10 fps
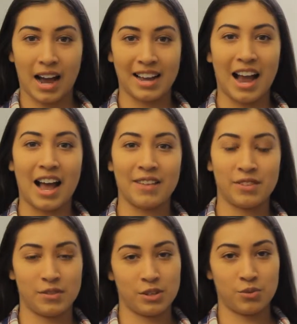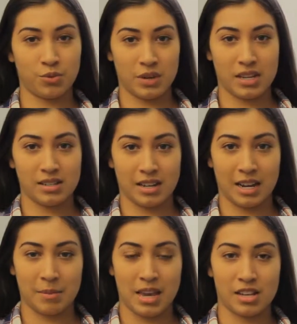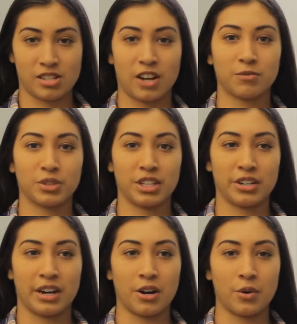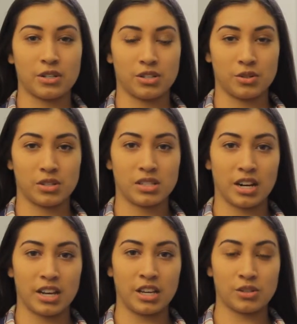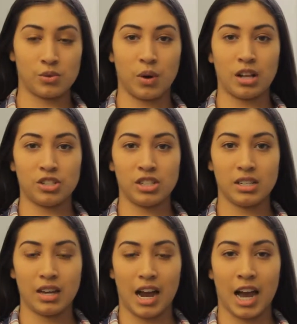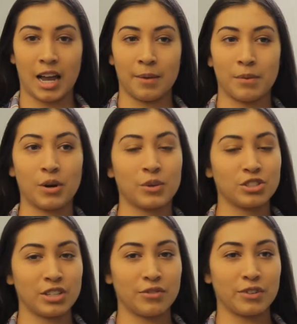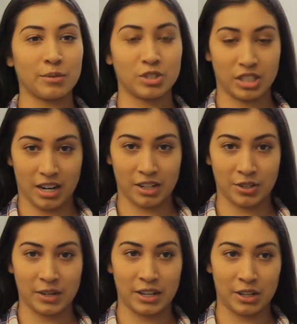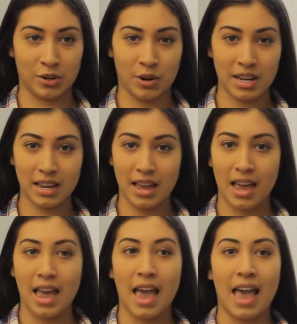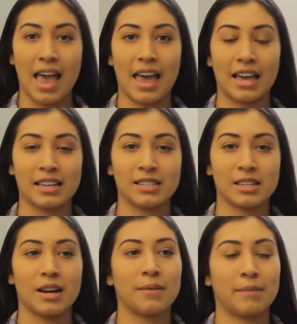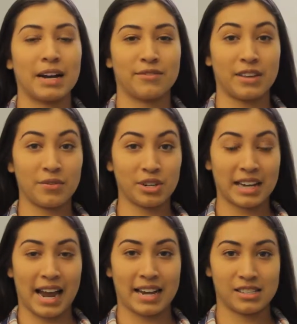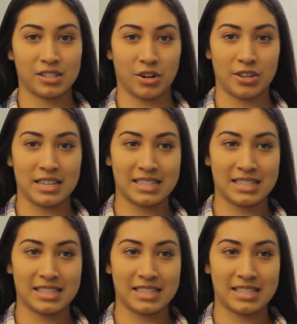Hi, I'm Vivienne Ruiz. I'm a sophomore here at OSU studying zoology. I'm originally from Chicago, Illinois, and my favorite cats are the